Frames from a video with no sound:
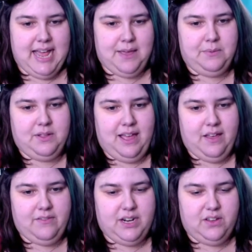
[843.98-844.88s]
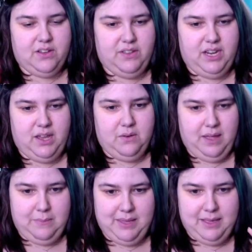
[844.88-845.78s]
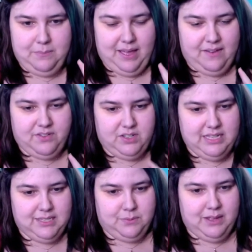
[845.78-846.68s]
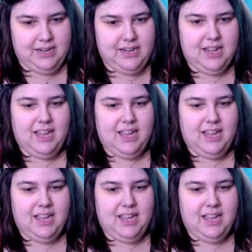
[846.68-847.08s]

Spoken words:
I will have another video coming up after this one.